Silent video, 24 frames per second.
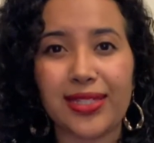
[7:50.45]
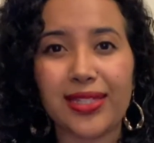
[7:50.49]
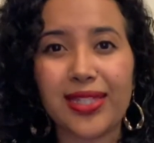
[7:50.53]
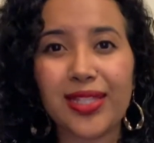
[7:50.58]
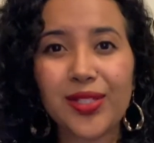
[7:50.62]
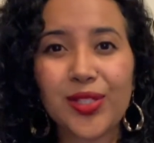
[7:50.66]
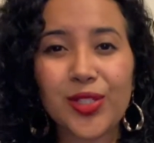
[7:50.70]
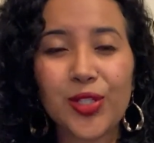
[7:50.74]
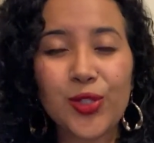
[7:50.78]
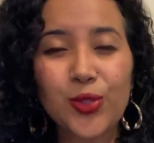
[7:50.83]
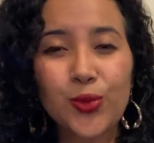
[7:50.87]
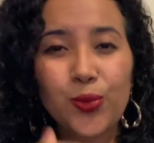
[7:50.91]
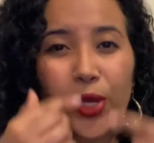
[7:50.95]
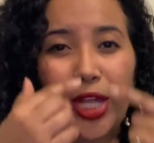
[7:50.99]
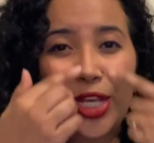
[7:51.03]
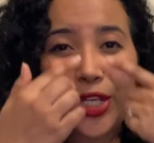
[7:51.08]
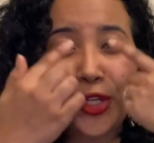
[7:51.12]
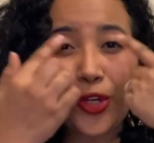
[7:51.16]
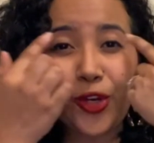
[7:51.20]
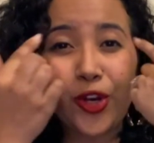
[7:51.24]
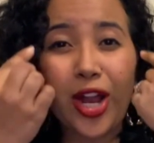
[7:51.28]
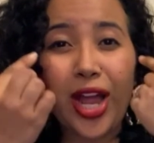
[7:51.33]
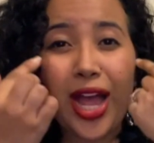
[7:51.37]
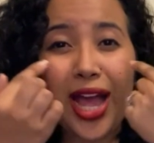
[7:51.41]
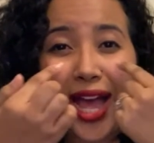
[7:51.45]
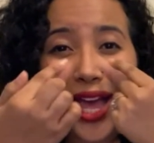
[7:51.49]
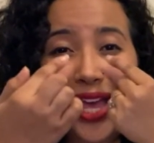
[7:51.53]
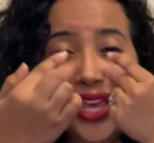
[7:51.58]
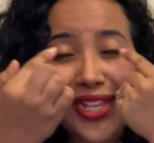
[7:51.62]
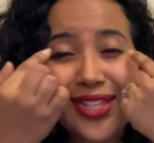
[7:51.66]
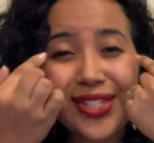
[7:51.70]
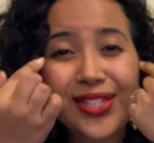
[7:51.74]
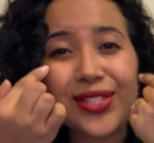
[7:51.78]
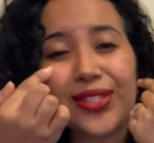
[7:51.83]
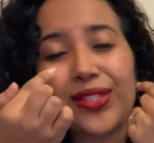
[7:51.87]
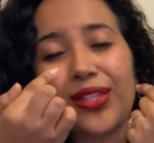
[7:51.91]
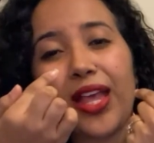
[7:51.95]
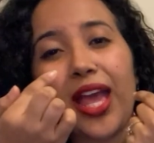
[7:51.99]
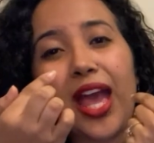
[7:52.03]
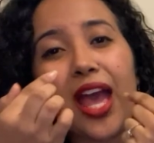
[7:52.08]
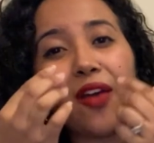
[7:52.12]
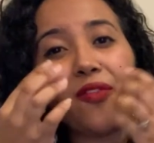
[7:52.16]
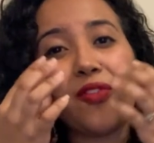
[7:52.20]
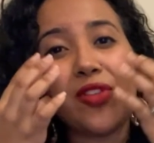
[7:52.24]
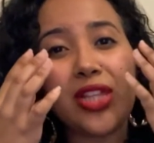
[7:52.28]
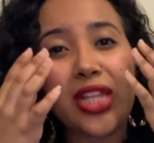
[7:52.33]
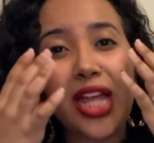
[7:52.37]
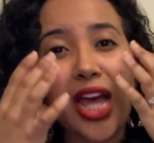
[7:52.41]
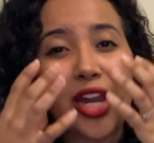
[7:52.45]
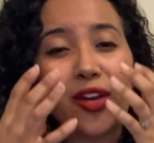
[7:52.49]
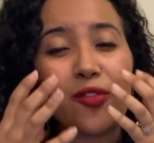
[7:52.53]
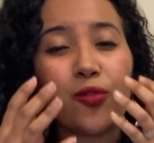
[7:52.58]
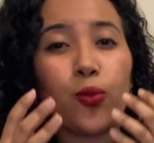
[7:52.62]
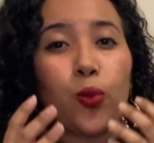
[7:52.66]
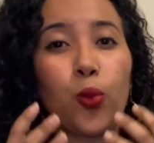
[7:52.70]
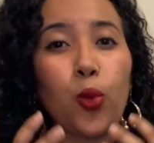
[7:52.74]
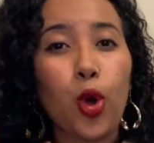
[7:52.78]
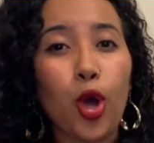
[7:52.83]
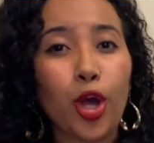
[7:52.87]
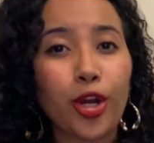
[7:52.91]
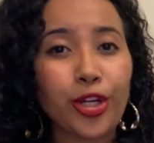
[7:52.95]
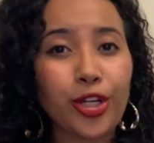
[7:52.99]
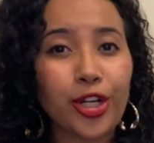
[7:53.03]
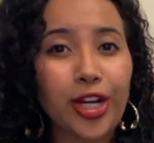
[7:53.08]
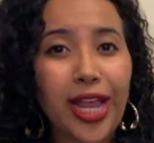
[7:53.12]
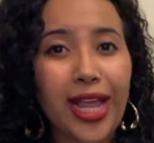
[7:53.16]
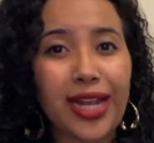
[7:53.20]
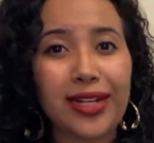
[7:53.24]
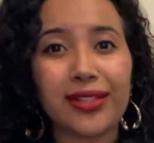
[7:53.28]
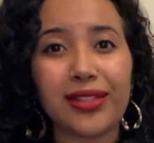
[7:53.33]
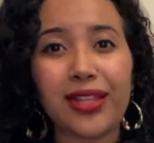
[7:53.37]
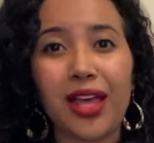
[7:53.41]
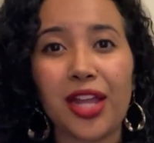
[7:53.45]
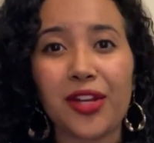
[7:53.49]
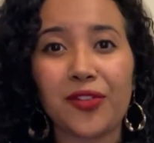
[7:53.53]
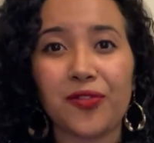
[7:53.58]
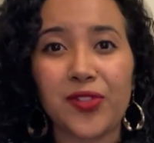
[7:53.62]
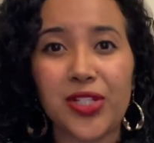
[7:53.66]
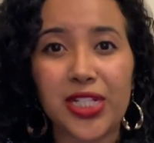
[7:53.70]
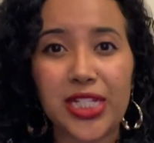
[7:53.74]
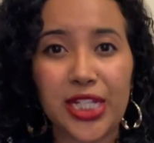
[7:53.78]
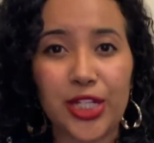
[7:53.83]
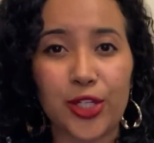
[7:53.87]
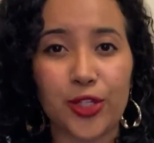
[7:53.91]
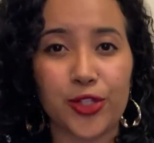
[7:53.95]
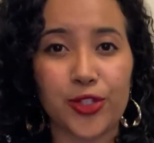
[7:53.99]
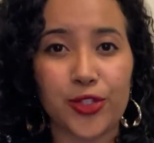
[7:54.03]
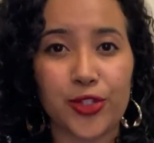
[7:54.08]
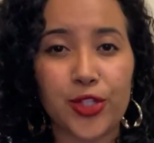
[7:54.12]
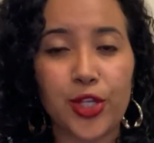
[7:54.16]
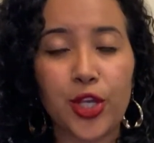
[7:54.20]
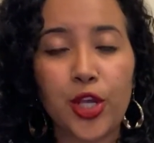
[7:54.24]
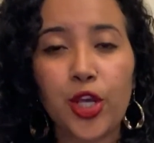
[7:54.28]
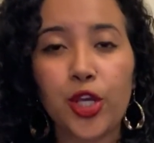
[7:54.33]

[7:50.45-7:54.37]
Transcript: This is when your eyes have a lot of water and a lot of tears.